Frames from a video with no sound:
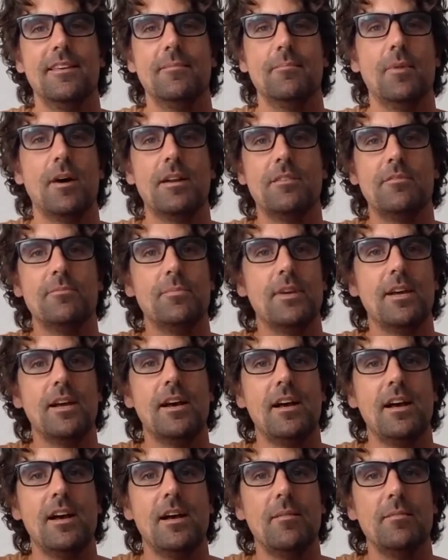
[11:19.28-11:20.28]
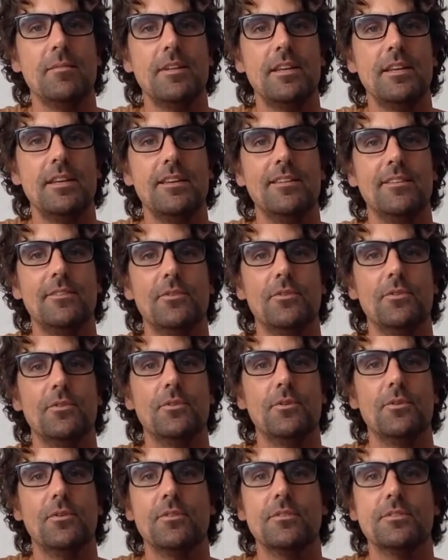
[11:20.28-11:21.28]
might even be a harmony,
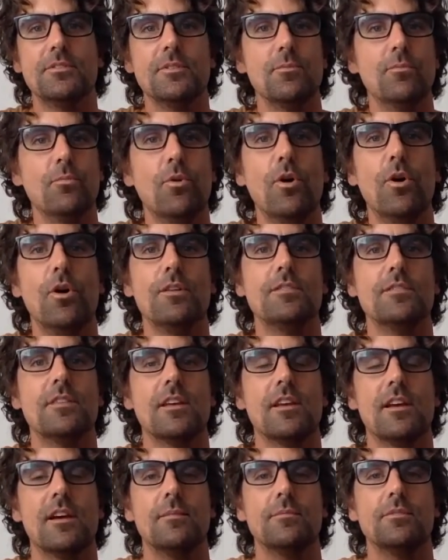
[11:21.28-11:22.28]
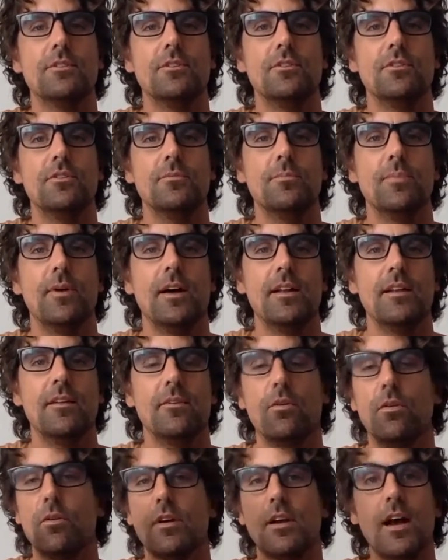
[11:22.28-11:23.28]
or some words that come to you,
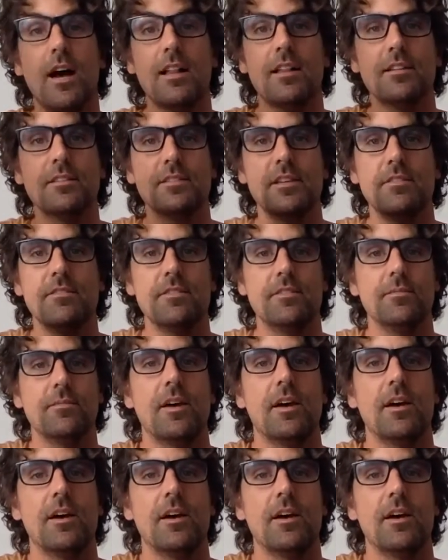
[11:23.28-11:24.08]
or colours even,